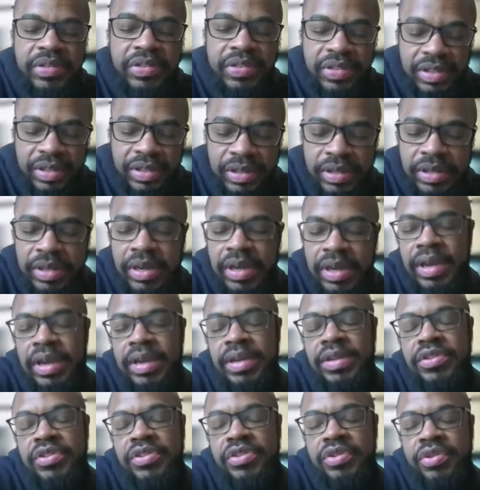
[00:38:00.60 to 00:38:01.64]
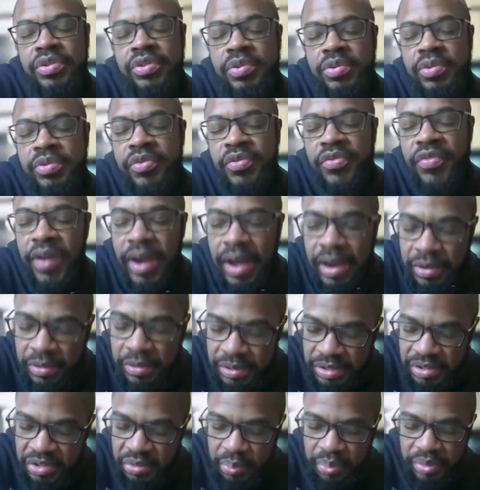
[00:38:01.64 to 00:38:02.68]
seek to follow
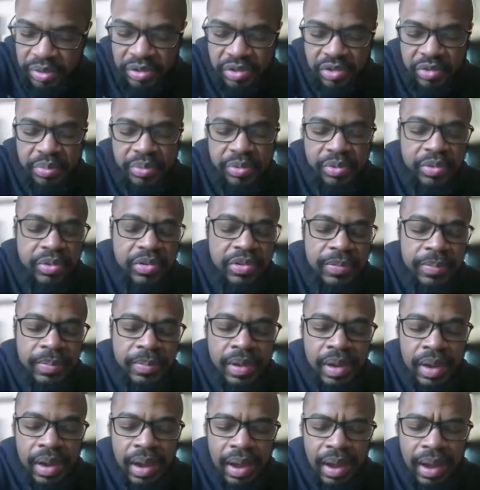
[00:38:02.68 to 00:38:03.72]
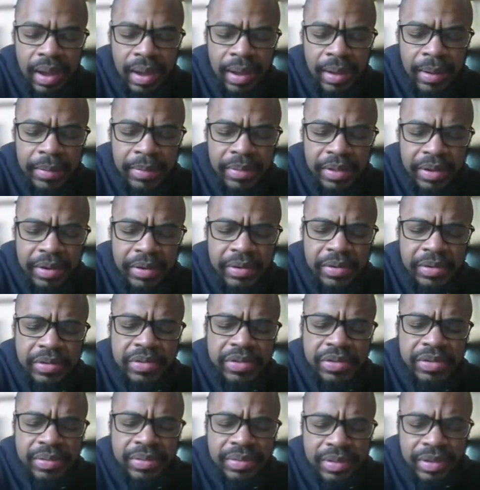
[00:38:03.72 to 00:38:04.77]
these principles, uh,
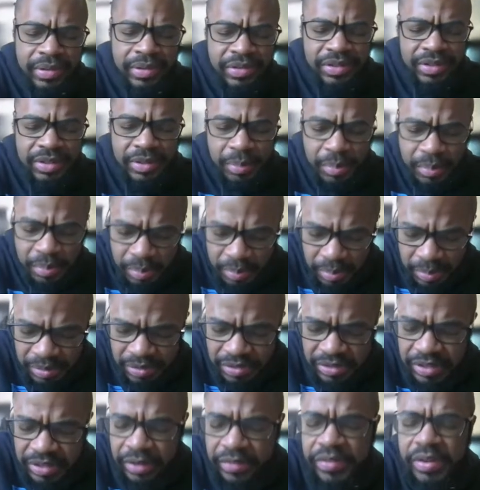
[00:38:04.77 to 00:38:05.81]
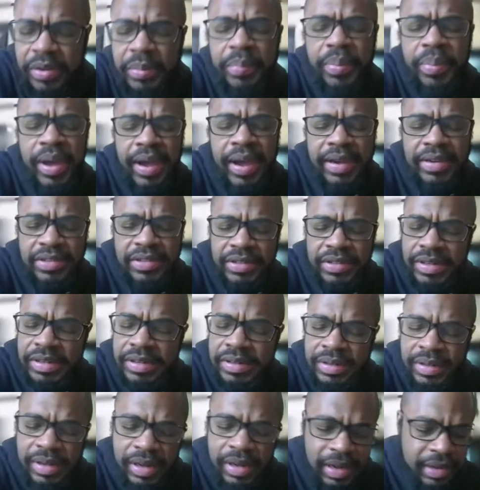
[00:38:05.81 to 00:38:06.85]
there's there's some self compassion
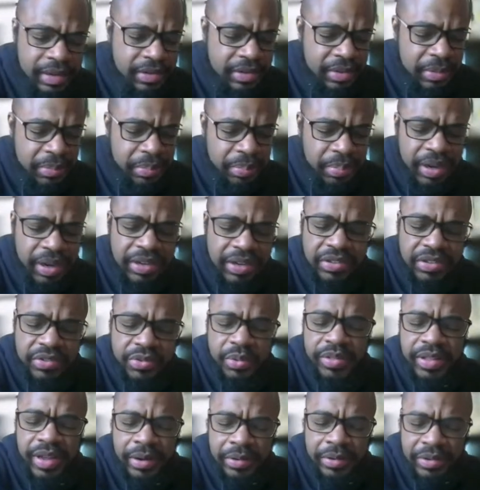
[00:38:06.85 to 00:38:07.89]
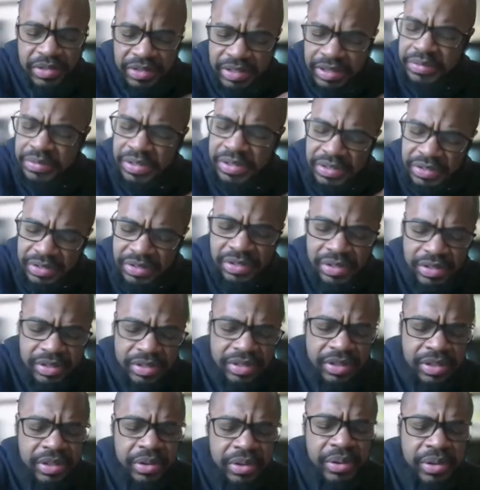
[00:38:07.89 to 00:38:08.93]
and and some patience with ourselves, as Sister
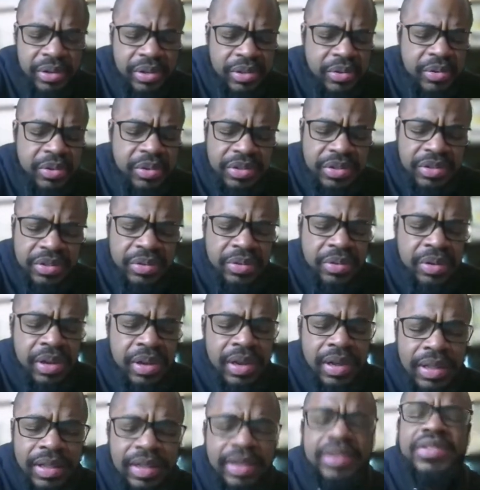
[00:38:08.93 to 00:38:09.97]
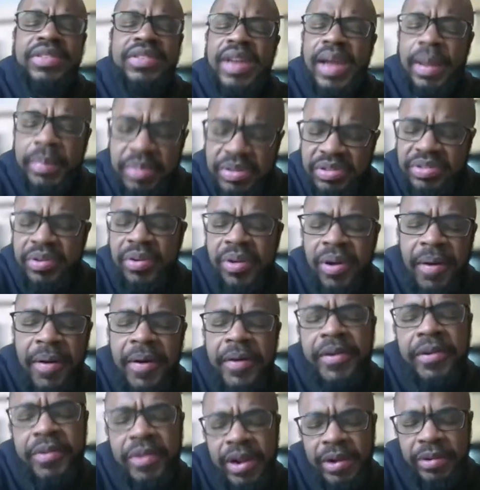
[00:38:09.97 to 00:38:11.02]
Goodlow alluded to. Let us not be so
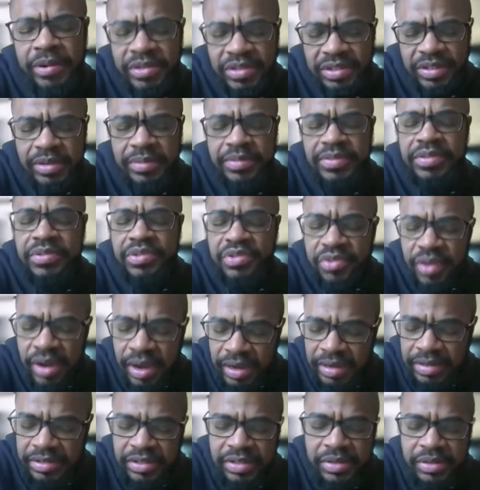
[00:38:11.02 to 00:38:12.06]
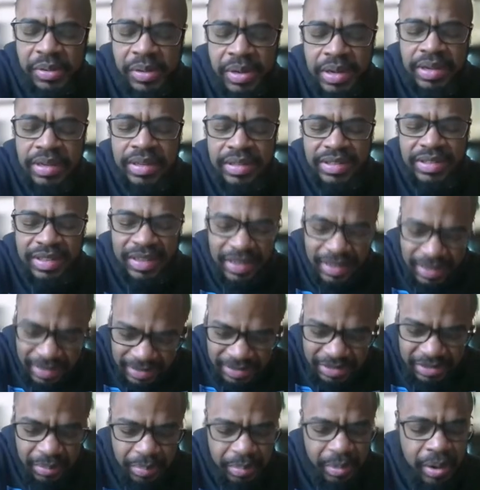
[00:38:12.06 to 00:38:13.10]
hard on ourselves in trying to to
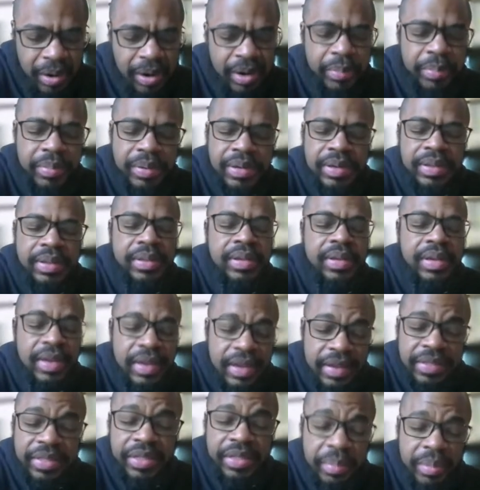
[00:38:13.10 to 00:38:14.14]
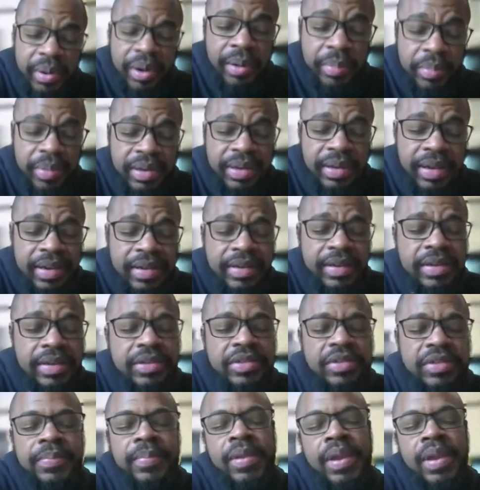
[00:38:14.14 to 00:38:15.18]
hit to mark, but hit the mark. But let
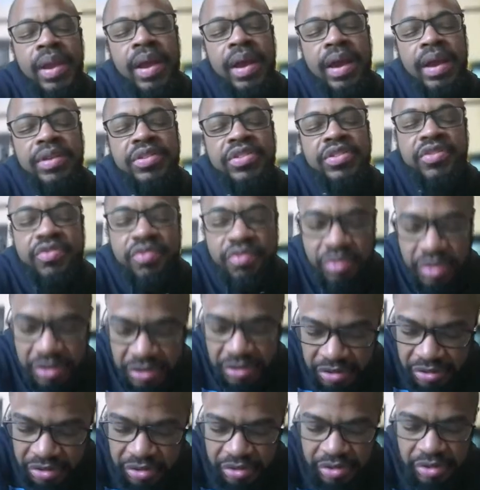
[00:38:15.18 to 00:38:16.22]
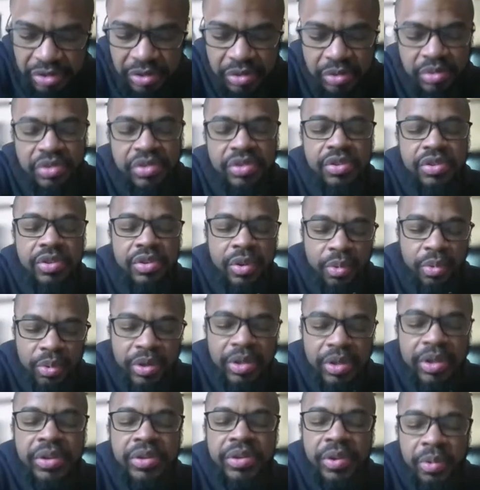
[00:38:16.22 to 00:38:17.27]
us uh, surrender to you, to your
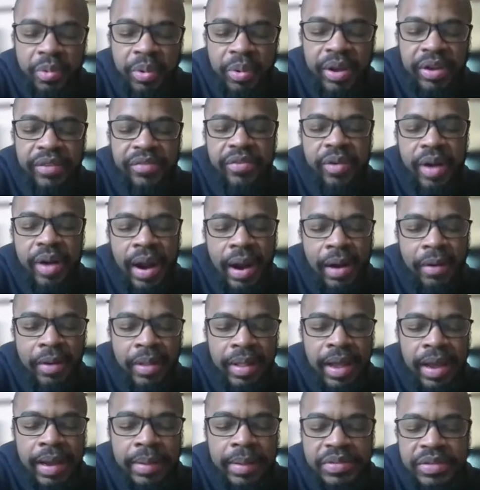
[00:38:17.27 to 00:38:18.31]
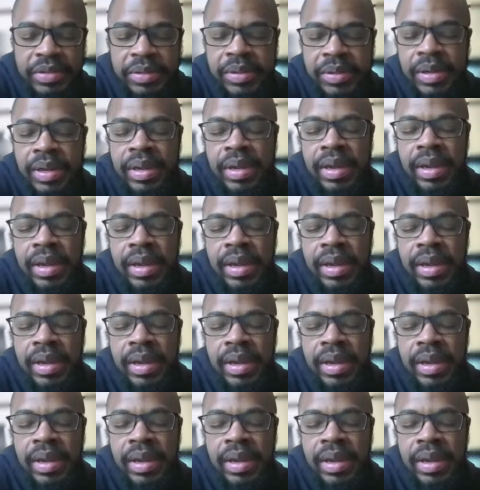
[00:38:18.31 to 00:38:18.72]
will and your way for our lives. And